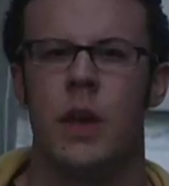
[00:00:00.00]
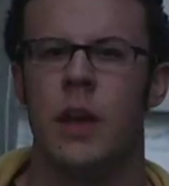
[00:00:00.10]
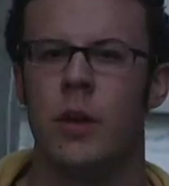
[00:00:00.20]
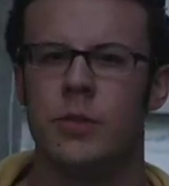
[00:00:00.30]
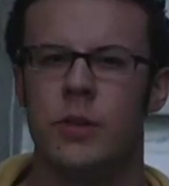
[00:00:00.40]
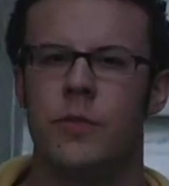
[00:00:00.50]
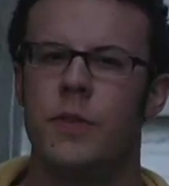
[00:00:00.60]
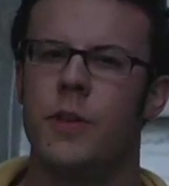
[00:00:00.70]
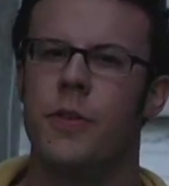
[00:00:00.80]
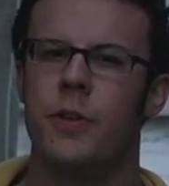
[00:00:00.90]
And also,
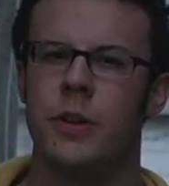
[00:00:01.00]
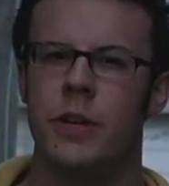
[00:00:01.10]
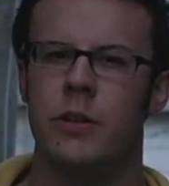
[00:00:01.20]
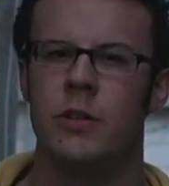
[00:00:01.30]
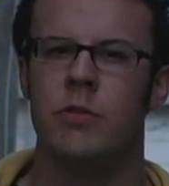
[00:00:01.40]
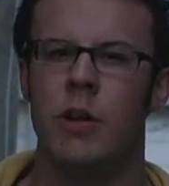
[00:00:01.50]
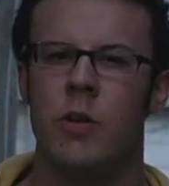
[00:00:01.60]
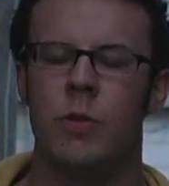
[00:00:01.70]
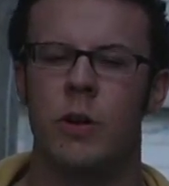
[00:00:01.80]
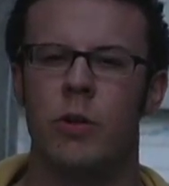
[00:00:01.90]
for the third year in a
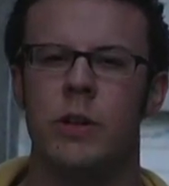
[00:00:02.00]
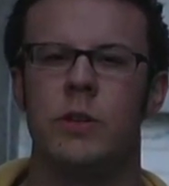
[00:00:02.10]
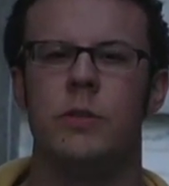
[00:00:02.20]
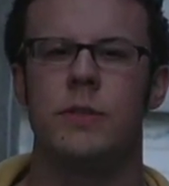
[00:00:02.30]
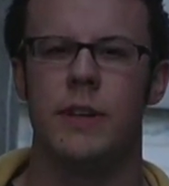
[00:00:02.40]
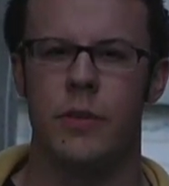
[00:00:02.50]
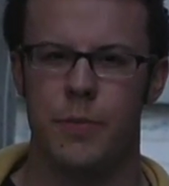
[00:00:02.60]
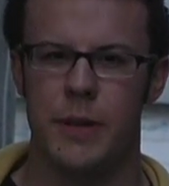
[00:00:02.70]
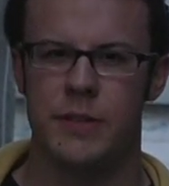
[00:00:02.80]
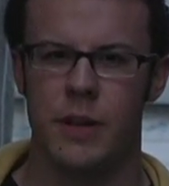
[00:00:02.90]
row, we're going to
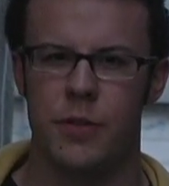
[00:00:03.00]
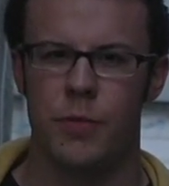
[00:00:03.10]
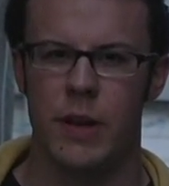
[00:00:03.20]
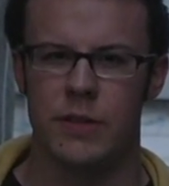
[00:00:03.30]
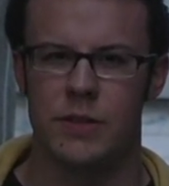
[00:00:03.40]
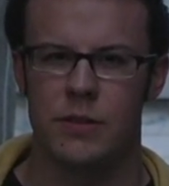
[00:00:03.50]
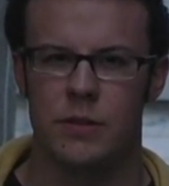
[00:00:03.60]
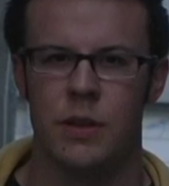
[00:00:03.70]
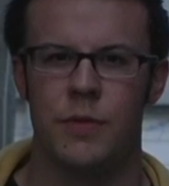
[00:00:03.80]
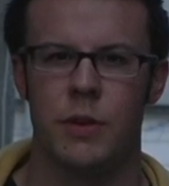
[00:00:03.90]
South by
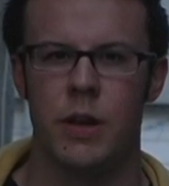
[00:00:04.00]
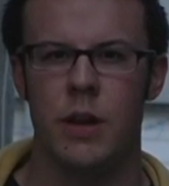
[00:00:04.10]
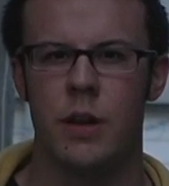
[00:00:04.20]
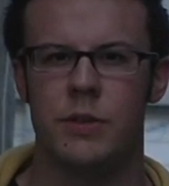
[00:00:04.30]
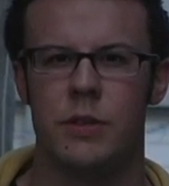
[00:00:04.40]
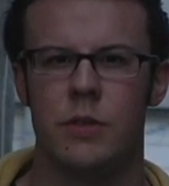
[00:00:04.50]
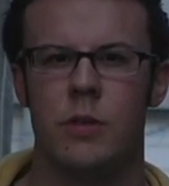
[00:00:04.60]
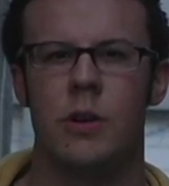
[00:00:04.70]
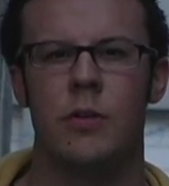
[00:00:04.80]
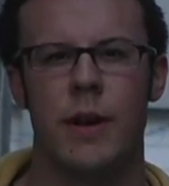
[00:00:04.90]
Southwest. If you're in Austin
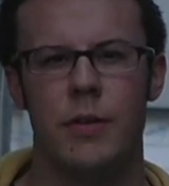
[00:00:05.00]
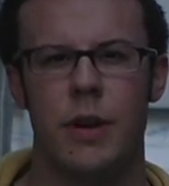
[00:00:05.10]
or around